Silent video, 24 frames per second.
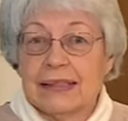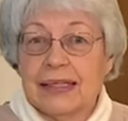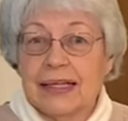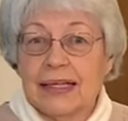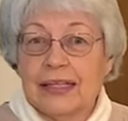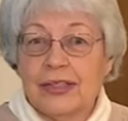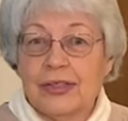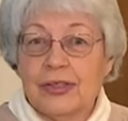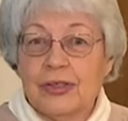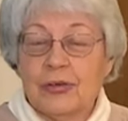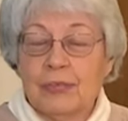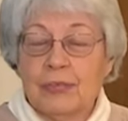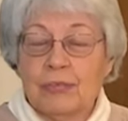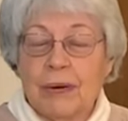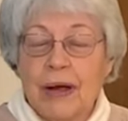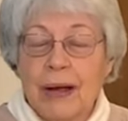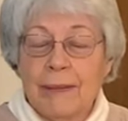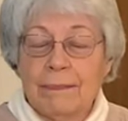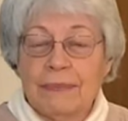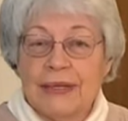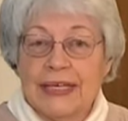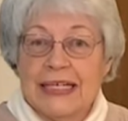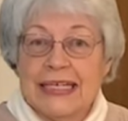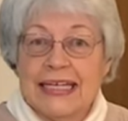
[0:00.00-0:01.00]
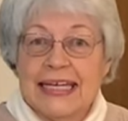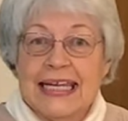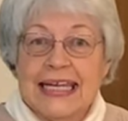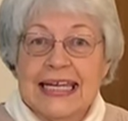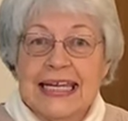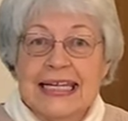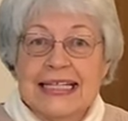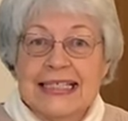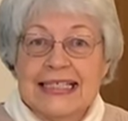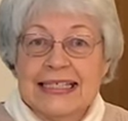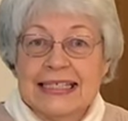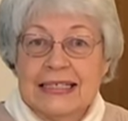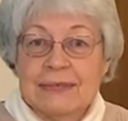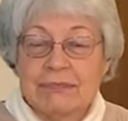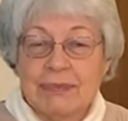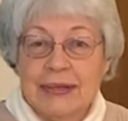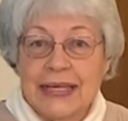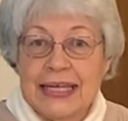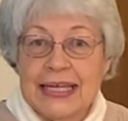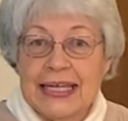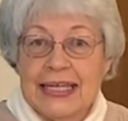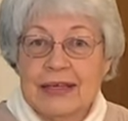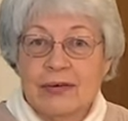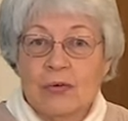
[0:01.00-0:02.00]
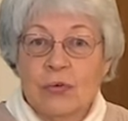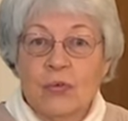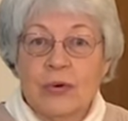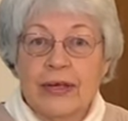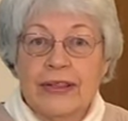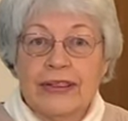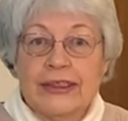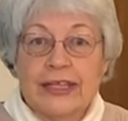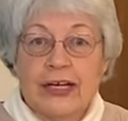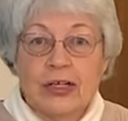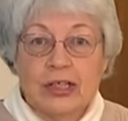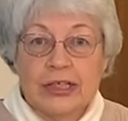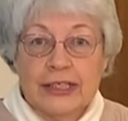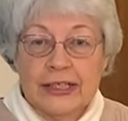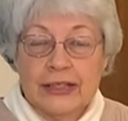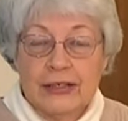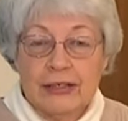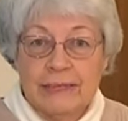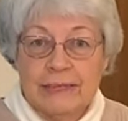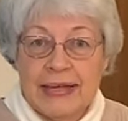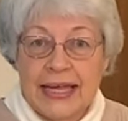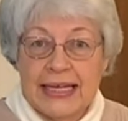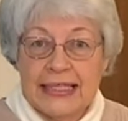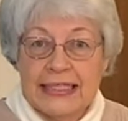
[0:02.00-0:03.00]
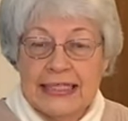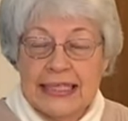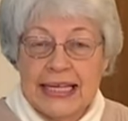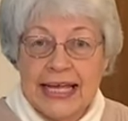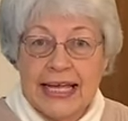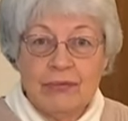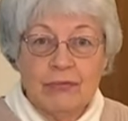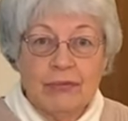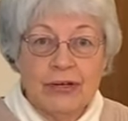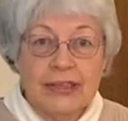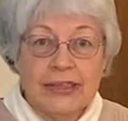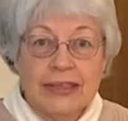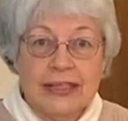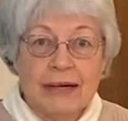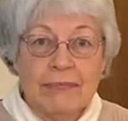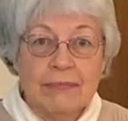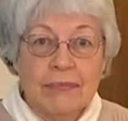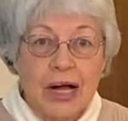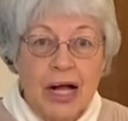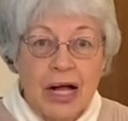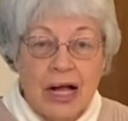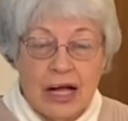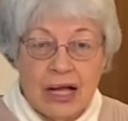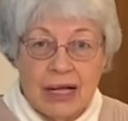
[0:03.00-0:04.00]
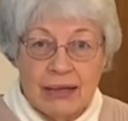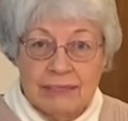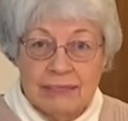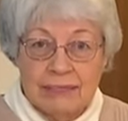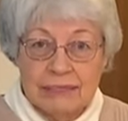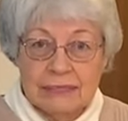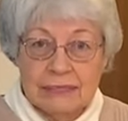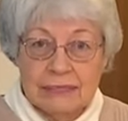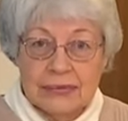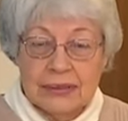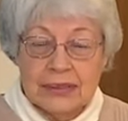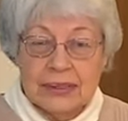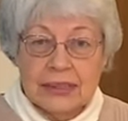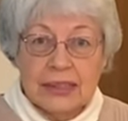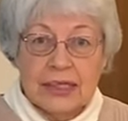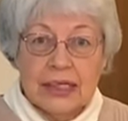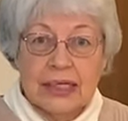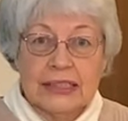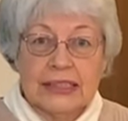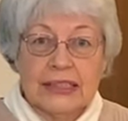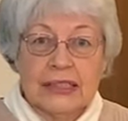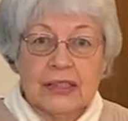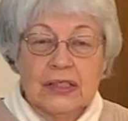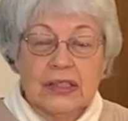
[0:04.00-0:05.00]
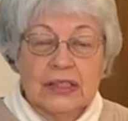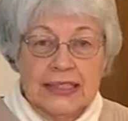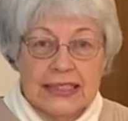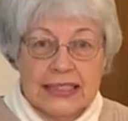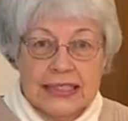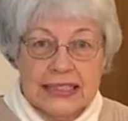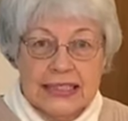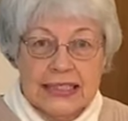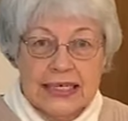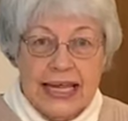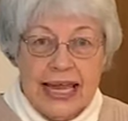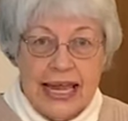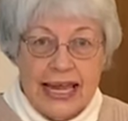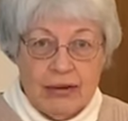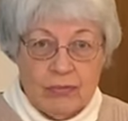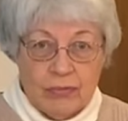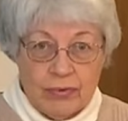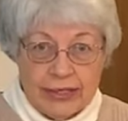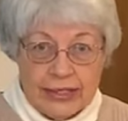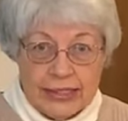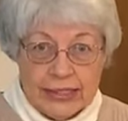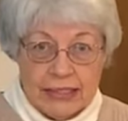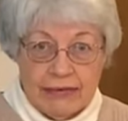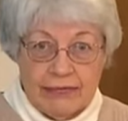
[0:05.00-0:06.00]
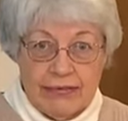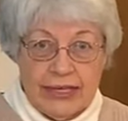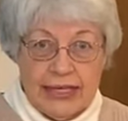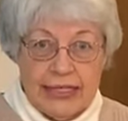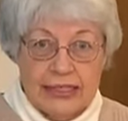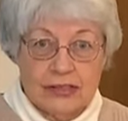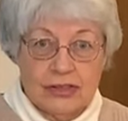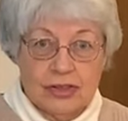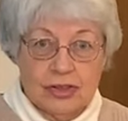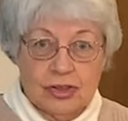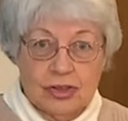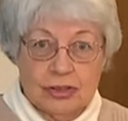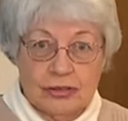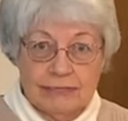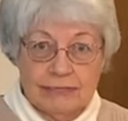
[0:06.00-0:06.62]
Your puppy needs to be with their litter mates and with their mom until at least 8 weeks of age.